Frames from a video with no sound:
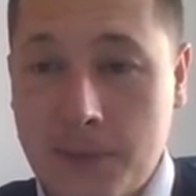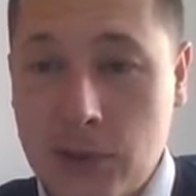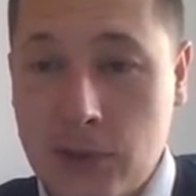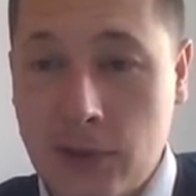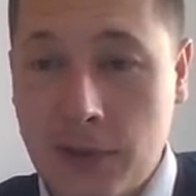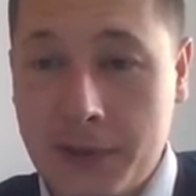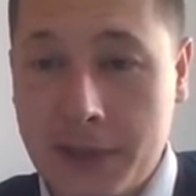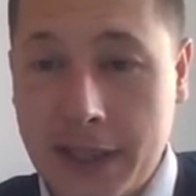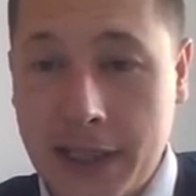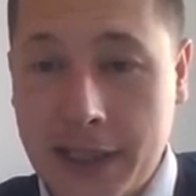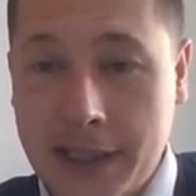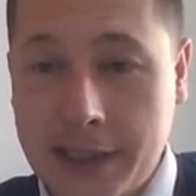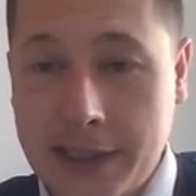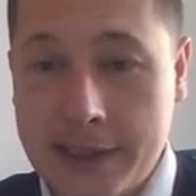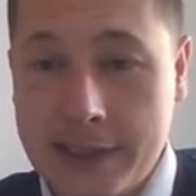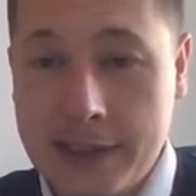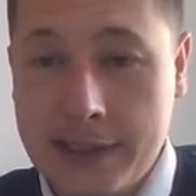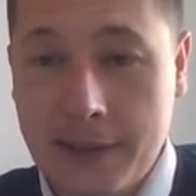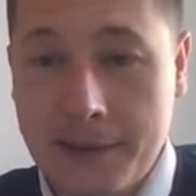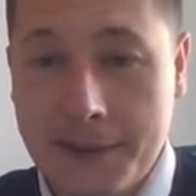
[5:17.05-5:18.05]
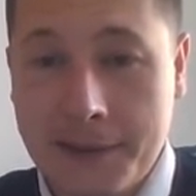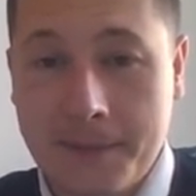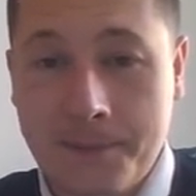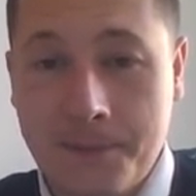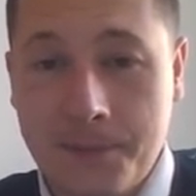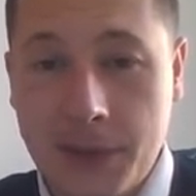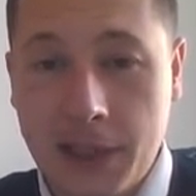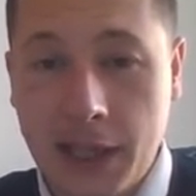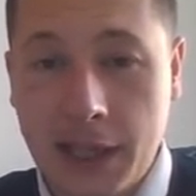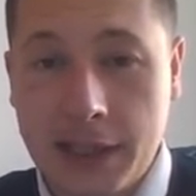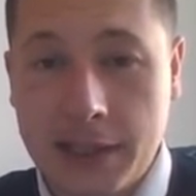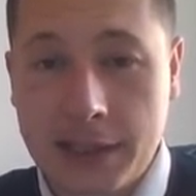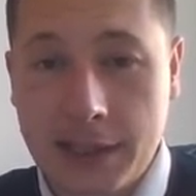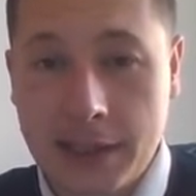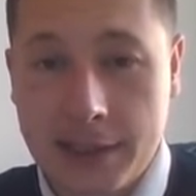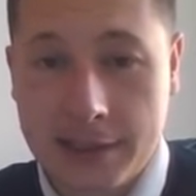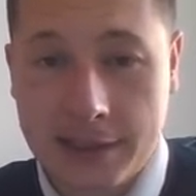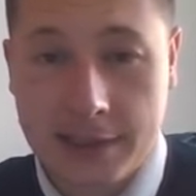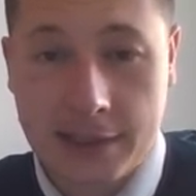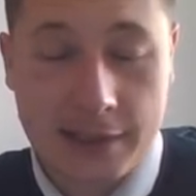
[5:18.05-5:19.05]
So after knight d7, knight
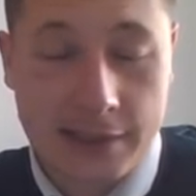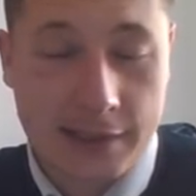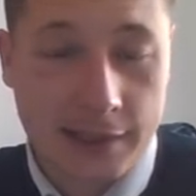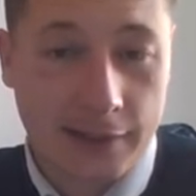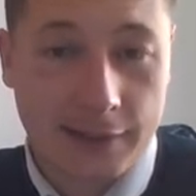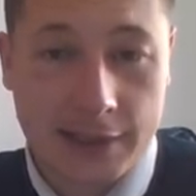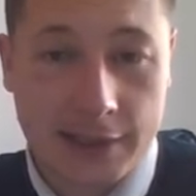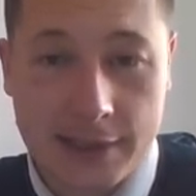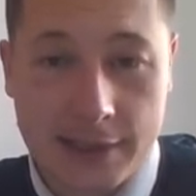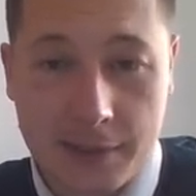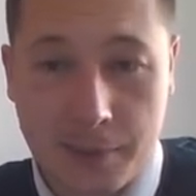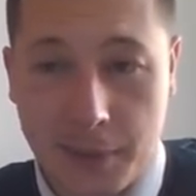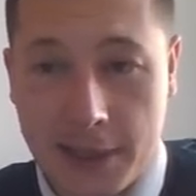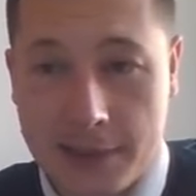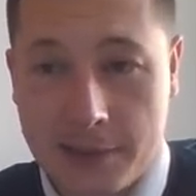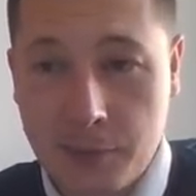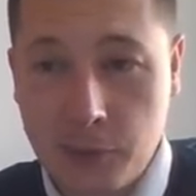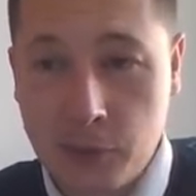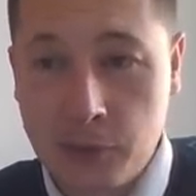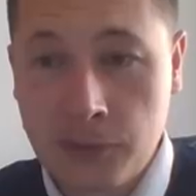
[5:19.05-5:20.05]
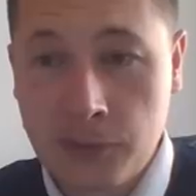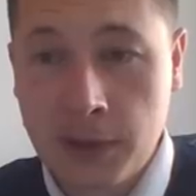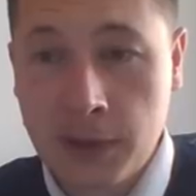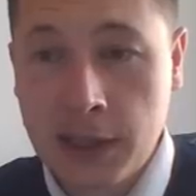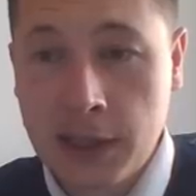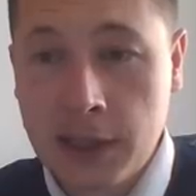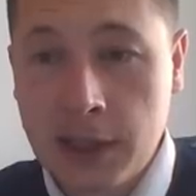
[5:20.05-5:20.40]
takes d7 is the best move,